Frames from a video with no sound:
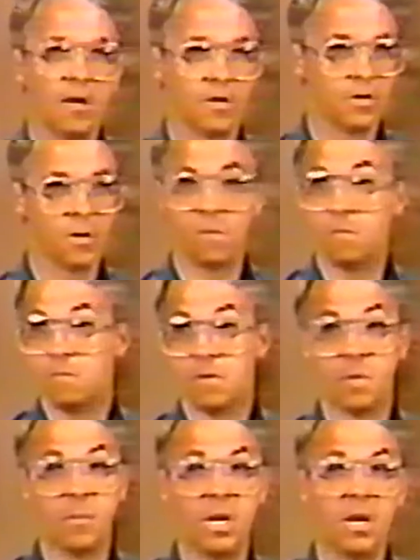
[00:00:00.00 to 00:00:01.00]
So
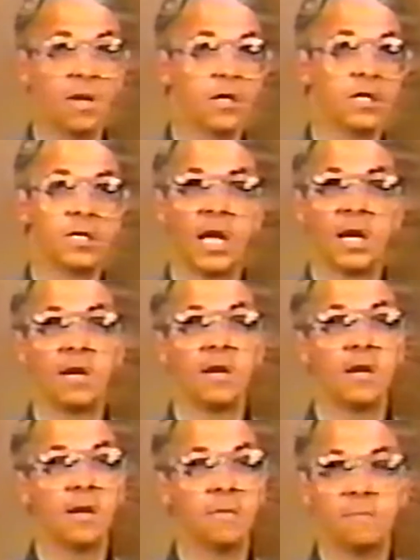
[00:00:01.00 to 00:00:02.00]
the meeting just
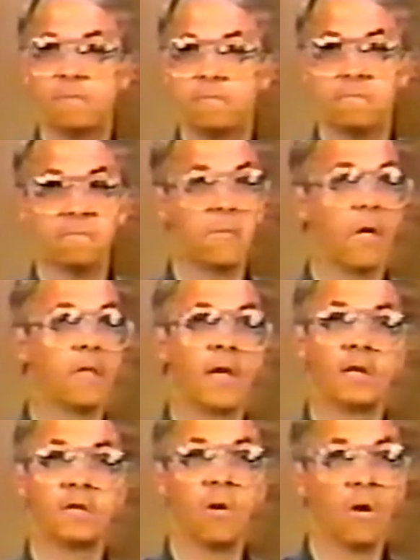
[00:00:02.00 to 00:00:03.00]
ended, and
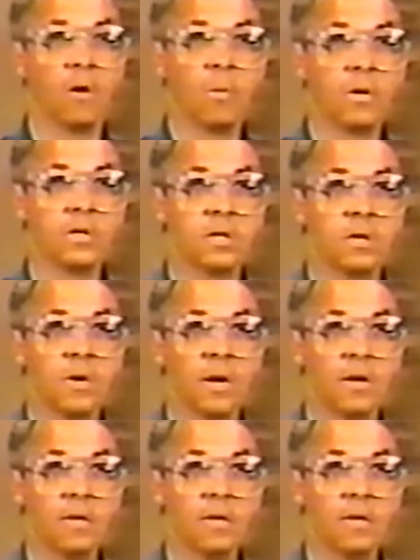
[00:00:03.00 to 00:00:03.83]
that's all there was to it.